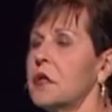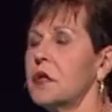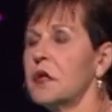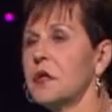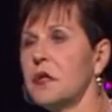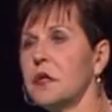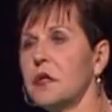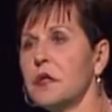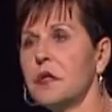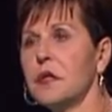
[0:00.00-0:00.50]

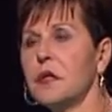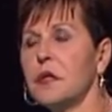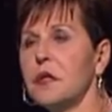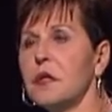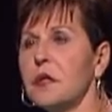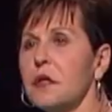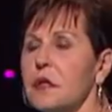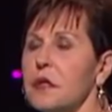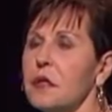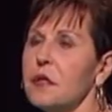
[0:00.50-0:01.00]

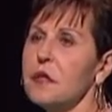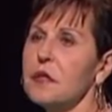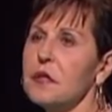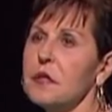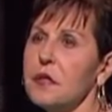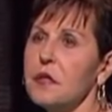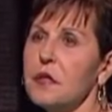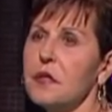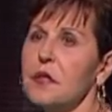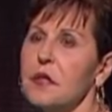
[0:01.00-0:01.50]

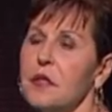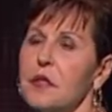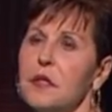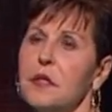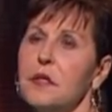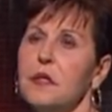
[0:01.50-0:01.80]
No one is speaking in this clip.